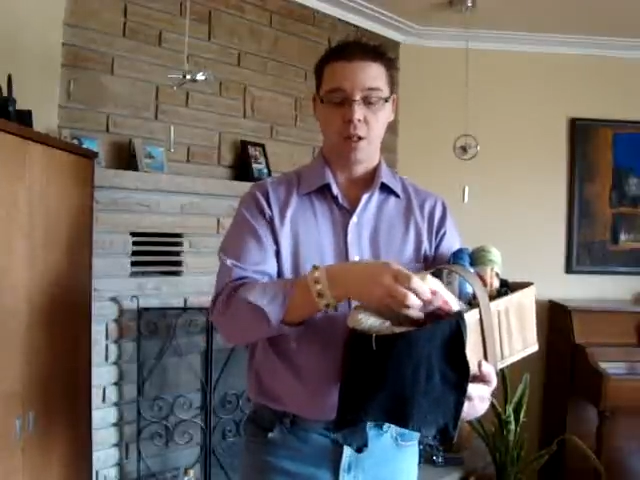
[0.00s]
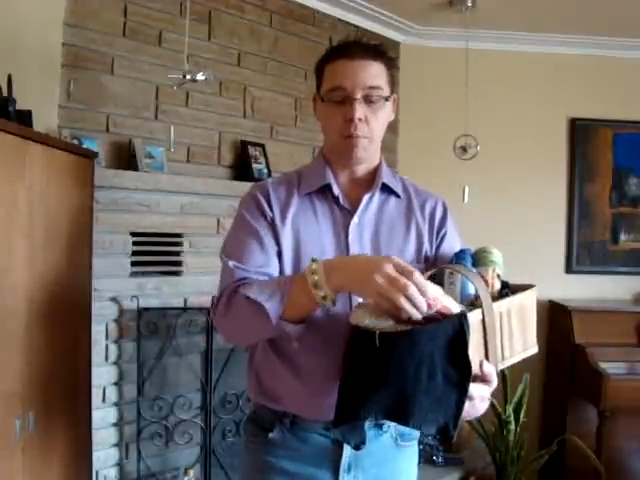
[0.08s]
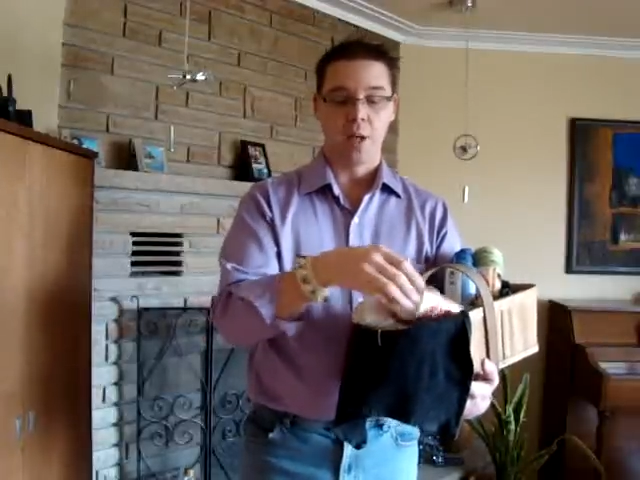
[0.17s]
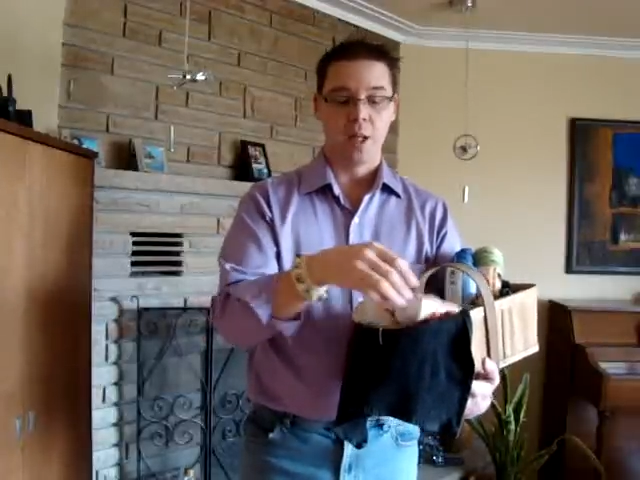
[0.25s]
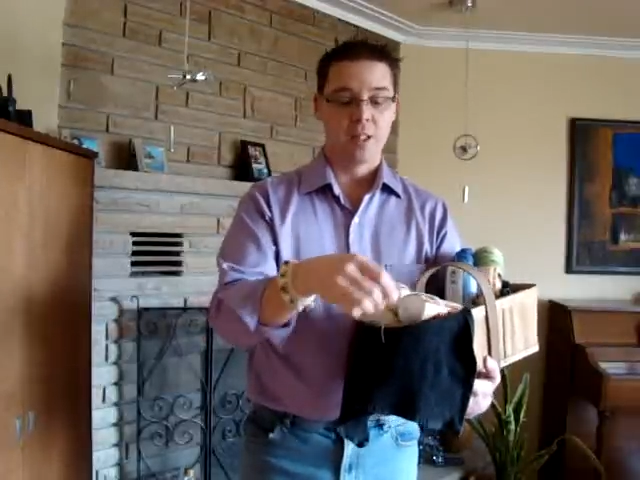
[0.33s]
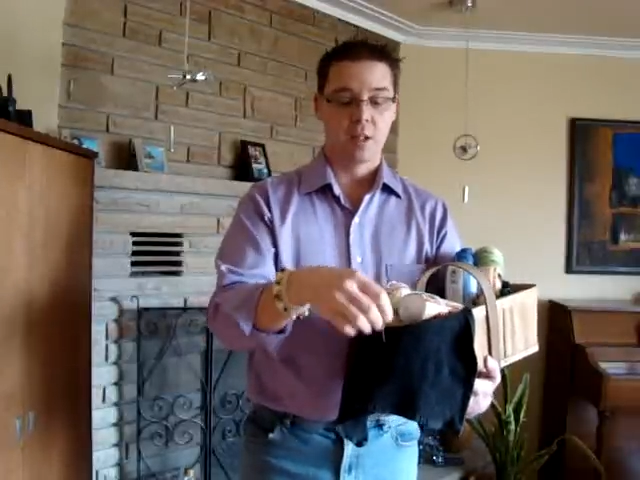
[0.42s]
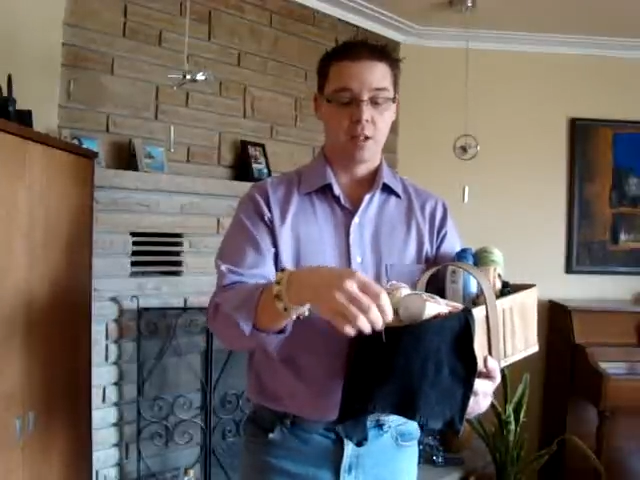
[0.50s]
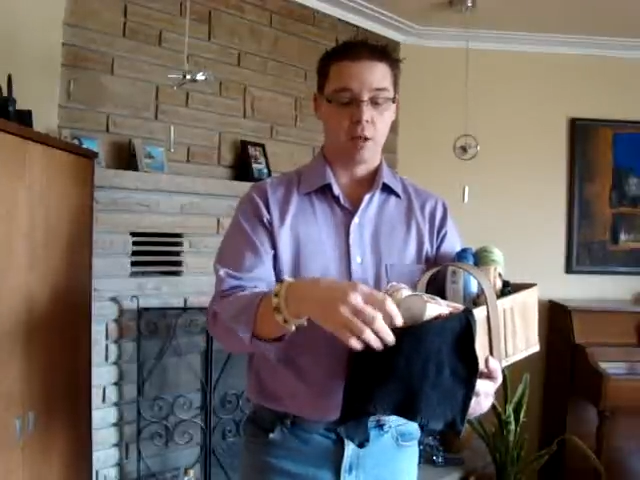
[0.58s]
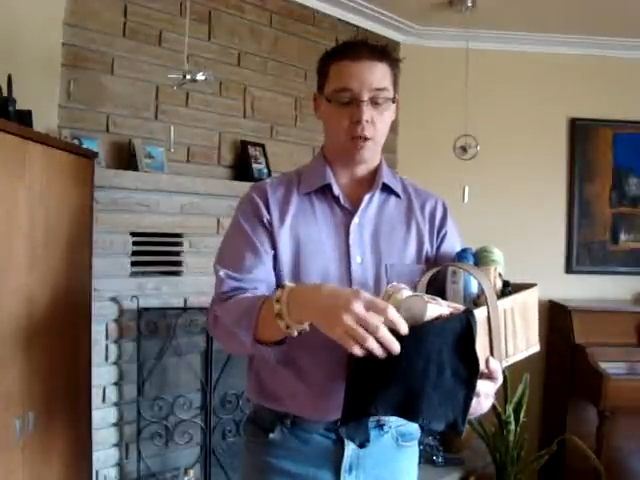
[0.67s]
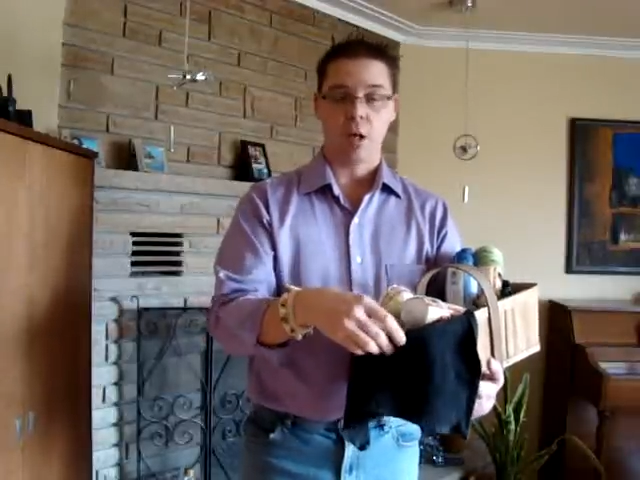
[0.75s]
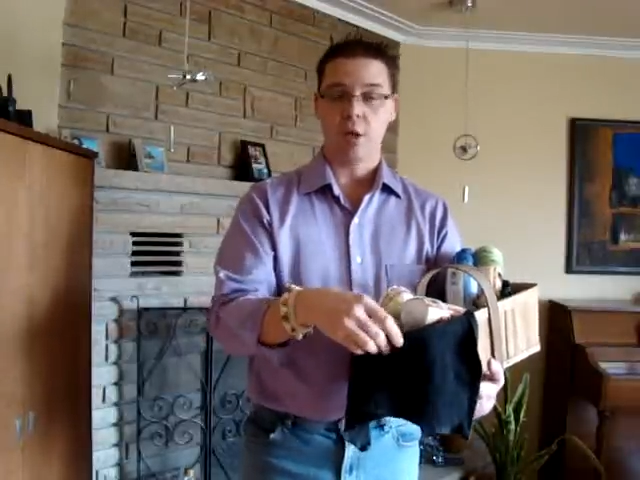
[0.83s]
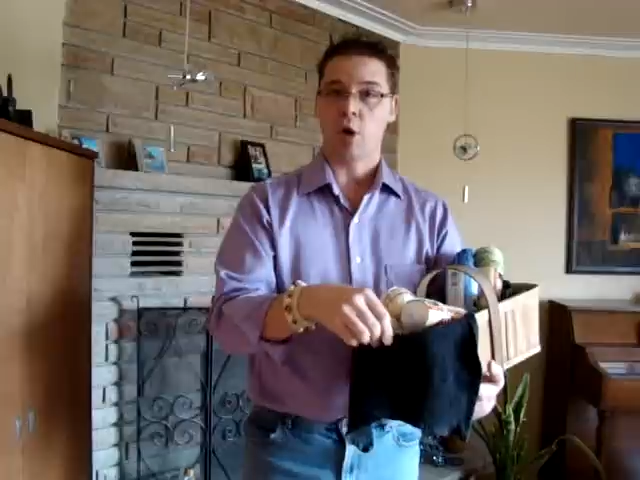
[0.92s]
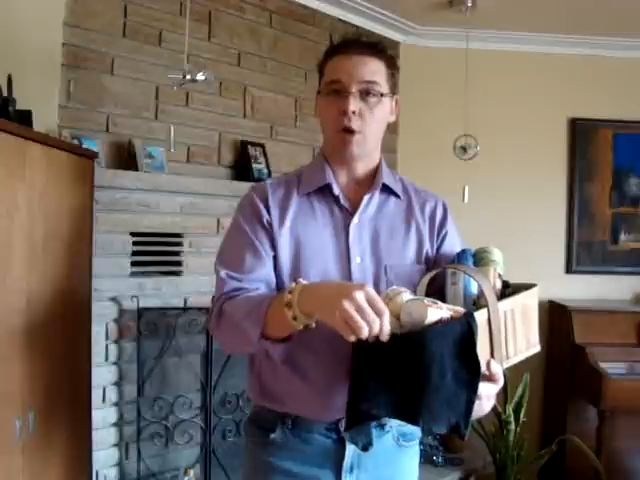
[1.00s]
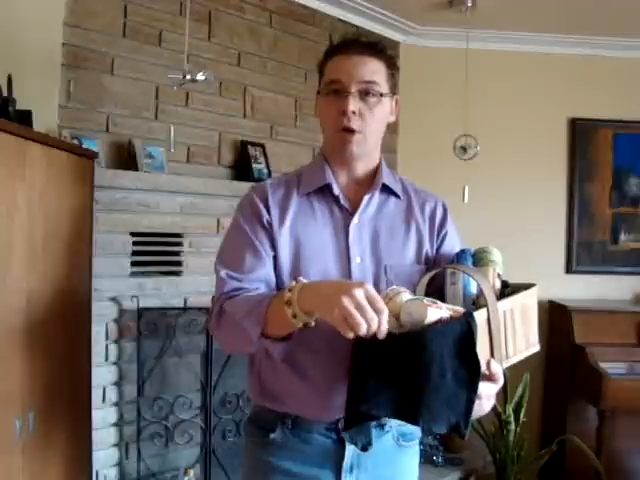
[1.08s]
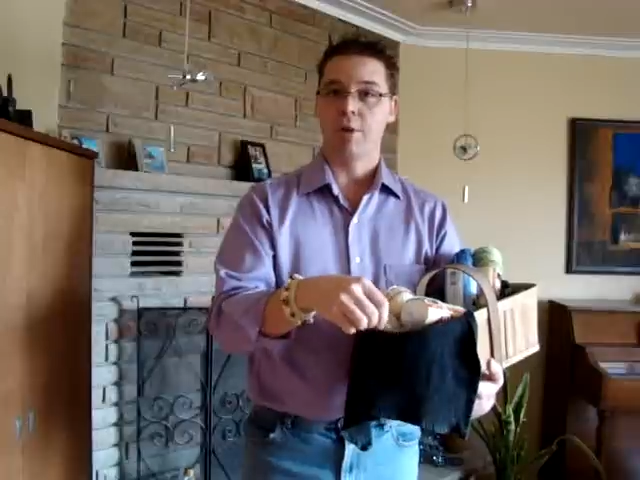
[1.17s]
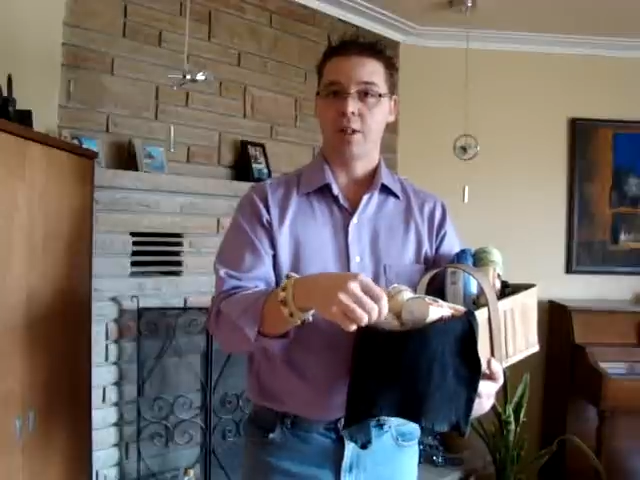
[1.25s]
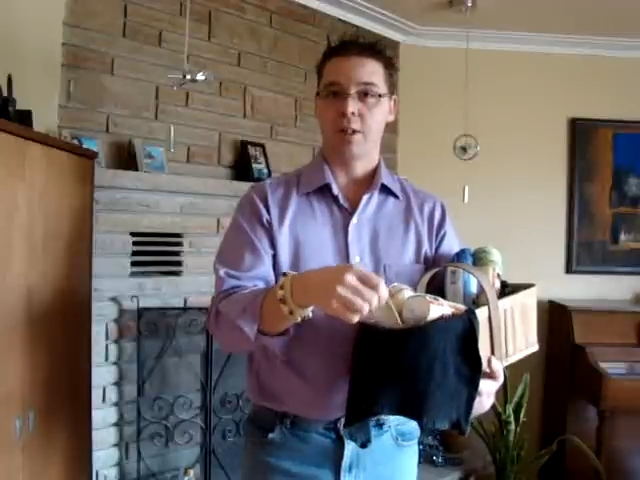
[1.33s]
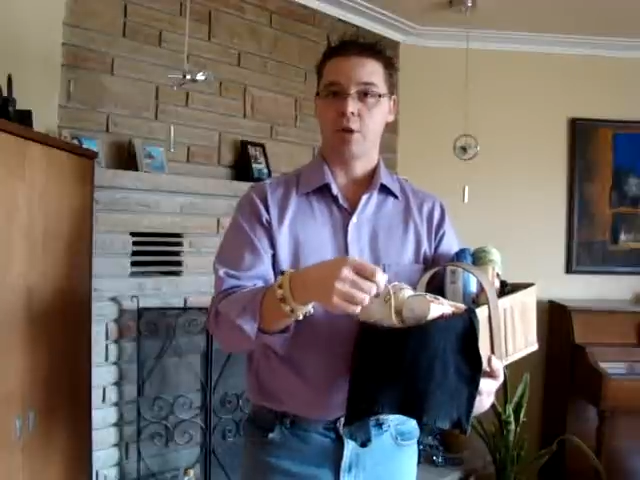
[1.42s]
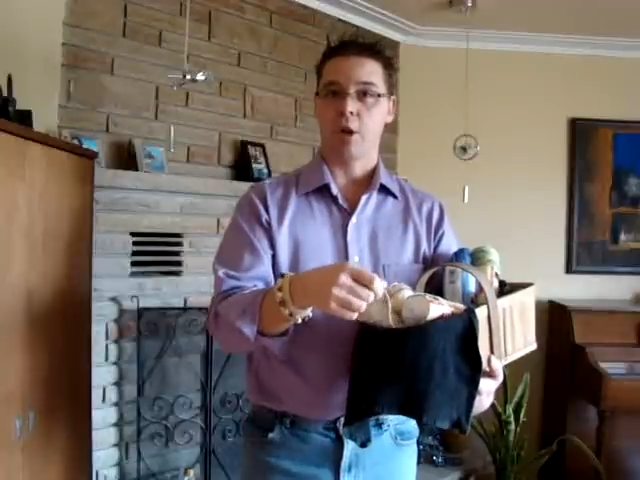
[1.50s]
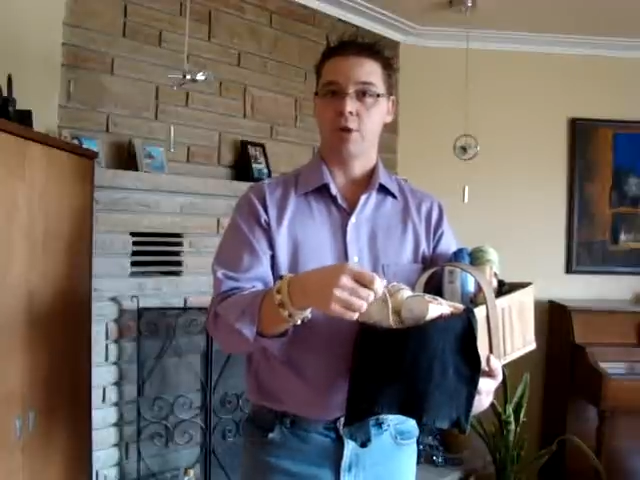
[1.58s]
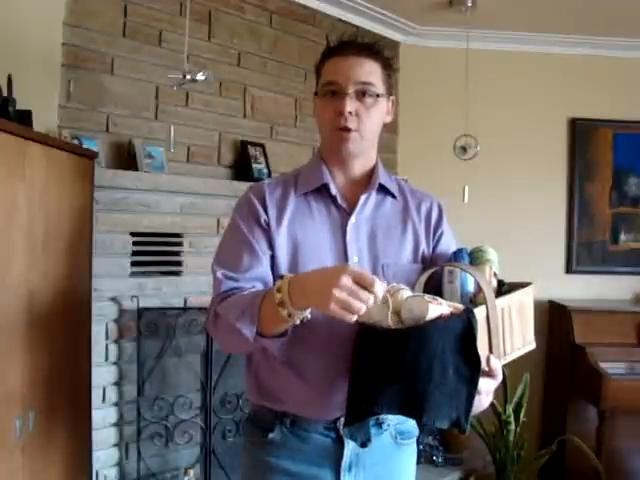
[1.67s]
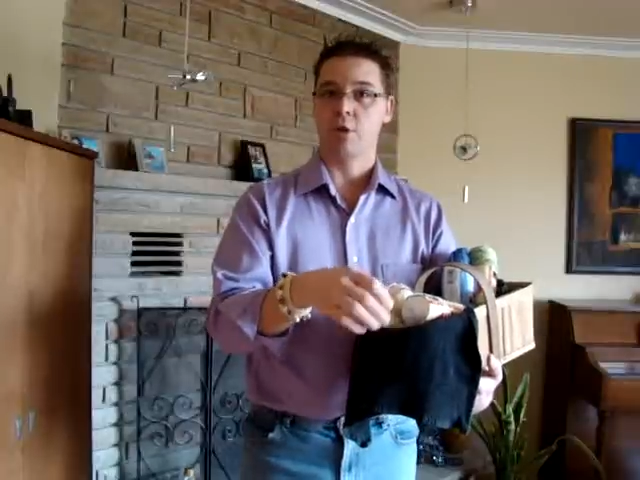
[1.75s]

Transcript: The beads are a dollar at the dollar